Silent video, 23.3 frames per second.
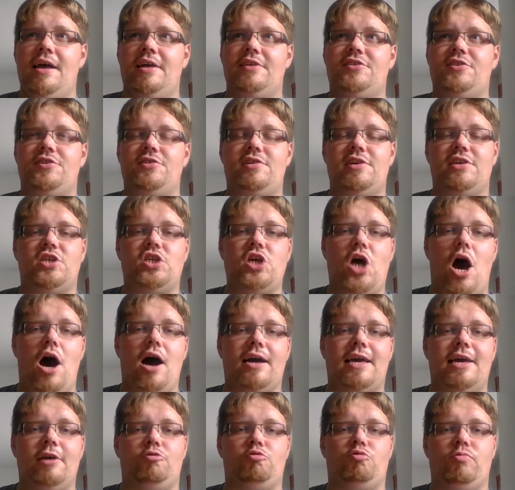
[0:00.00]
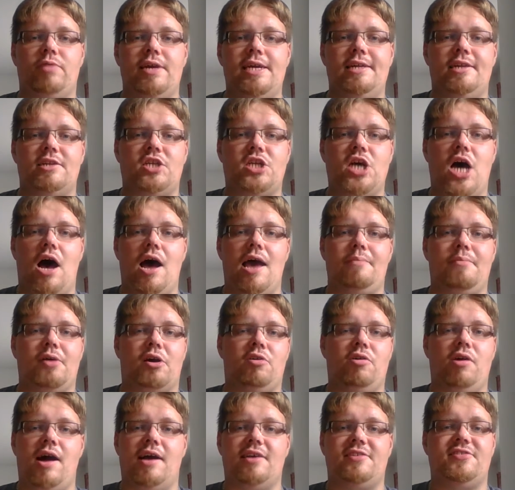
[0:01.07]
so you can talk in real time
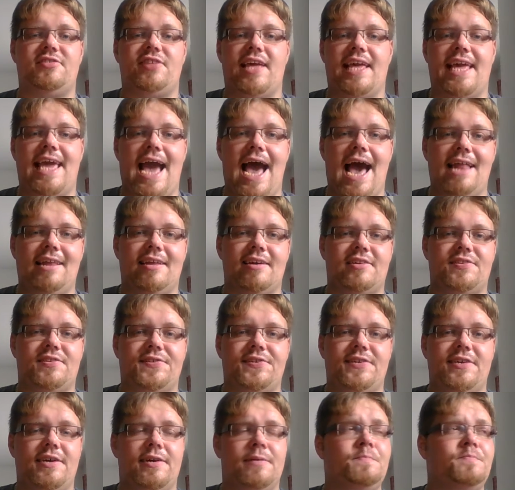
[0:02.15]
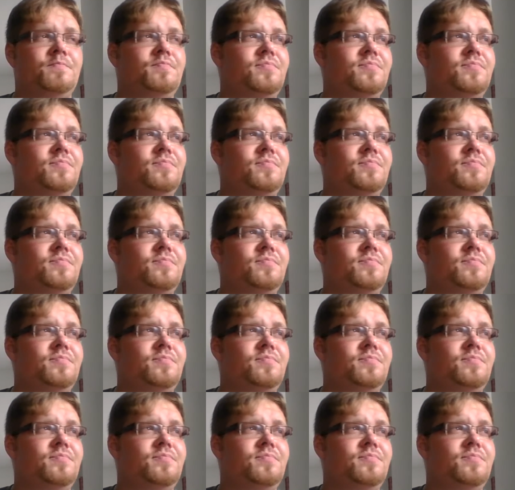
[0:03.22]
across the galaxy.